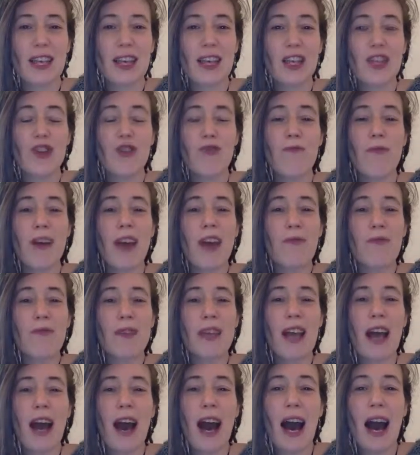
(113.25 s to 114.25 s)
you might
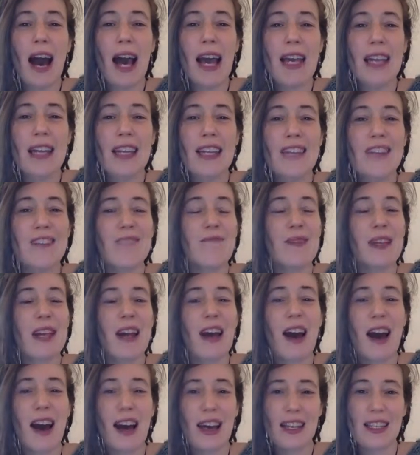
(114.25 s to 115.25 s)
be hiding
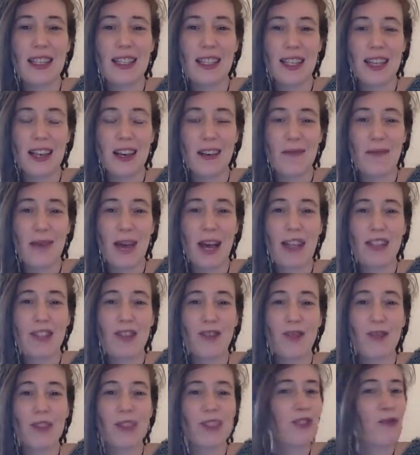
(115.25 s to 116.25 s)
behind them as
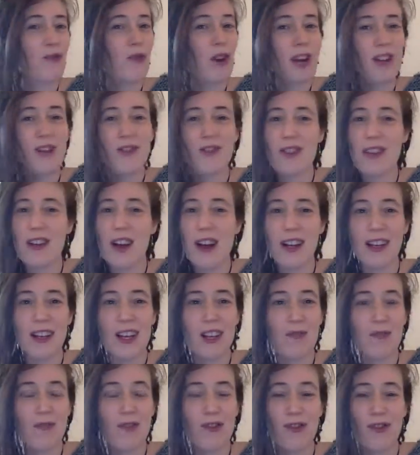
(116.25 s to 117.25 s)
a reason why you're not
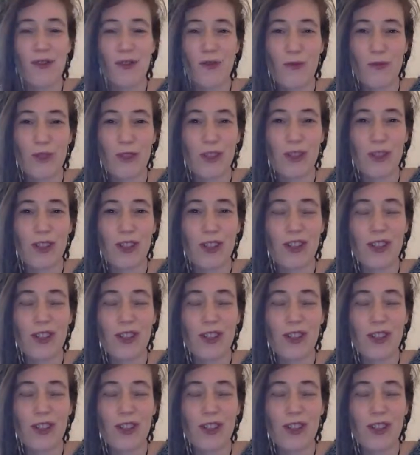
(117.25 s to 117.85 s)
keeping your word.